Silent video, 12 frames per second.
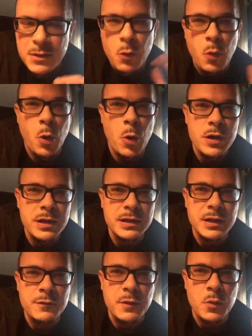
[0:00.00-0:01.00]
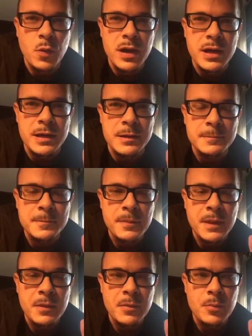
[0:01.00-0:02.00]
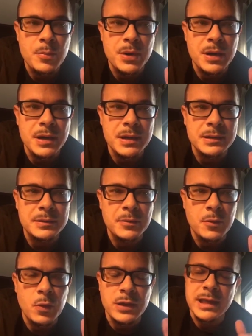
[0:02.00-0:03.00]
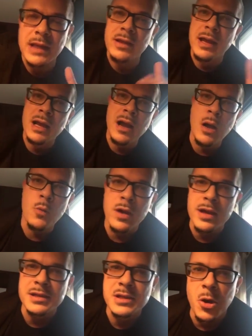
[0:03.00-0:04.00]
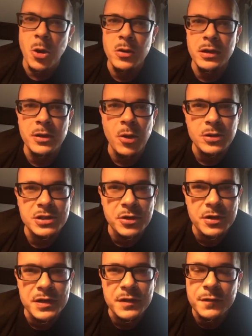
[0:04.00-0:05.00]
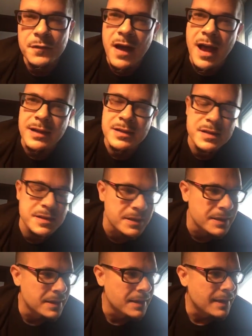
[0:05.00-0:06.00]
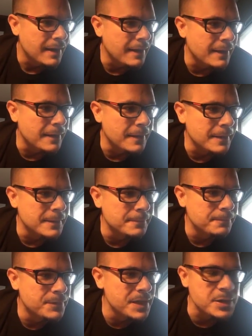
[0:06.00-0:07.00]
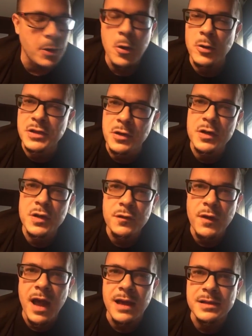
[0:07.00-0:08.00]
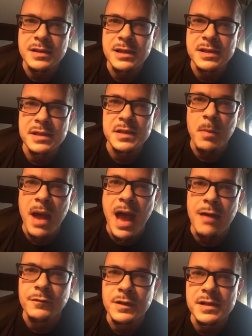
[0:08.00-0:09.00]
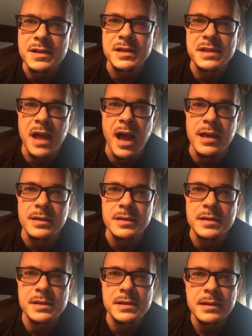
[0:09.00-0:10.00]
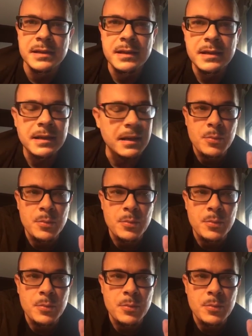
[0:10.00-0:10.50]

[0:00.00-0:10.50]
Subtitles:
see the world in a different way, but what Kellyanne Conway is calling alternative facts, these aren't alternative facts. This is math. This is science.